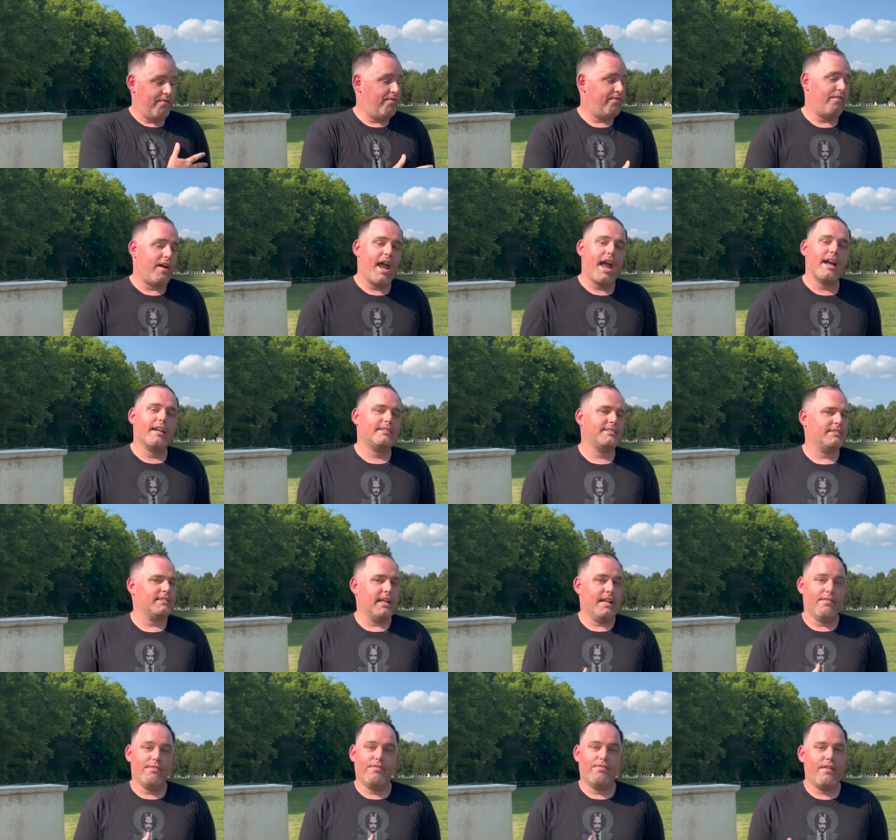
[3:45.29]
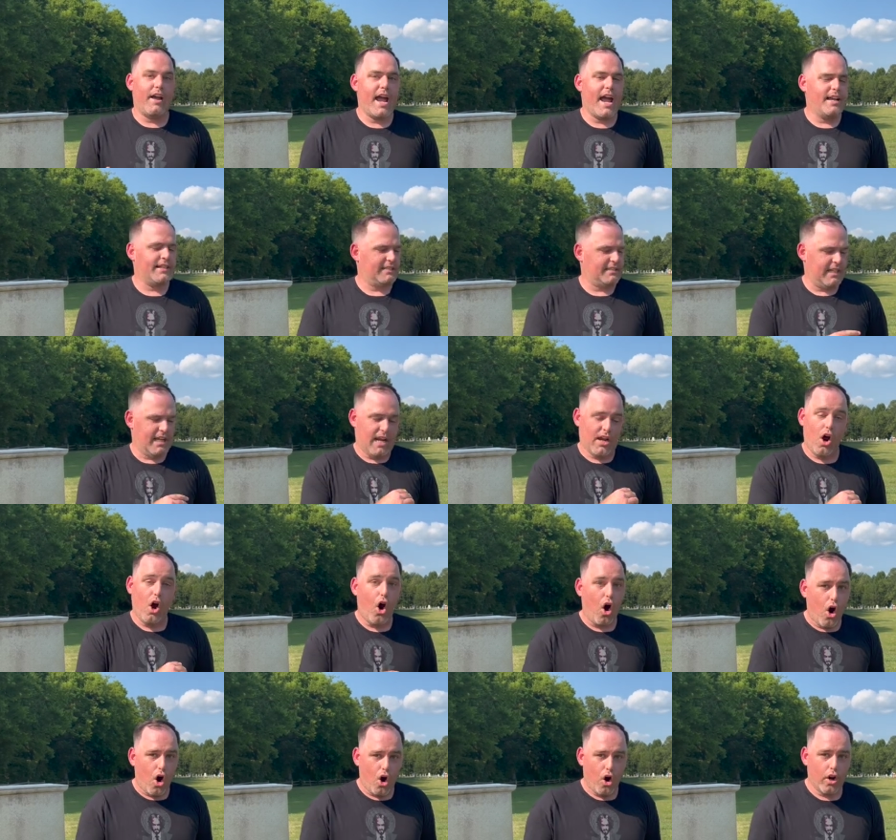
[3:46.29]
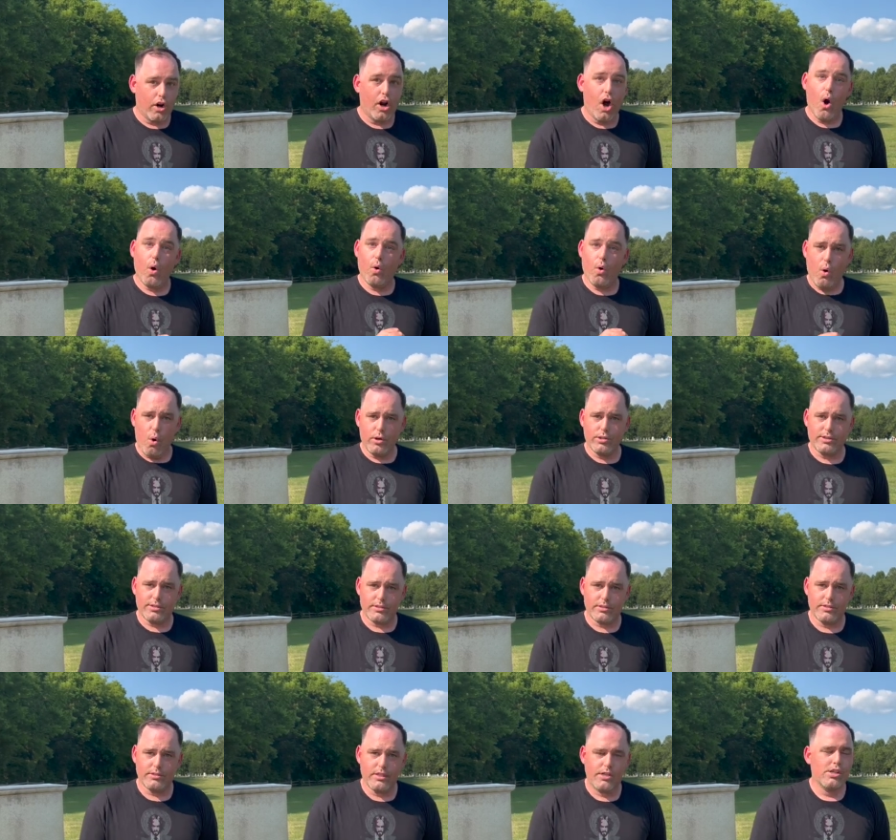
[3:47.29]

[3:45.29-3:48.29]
fast and hard on horses.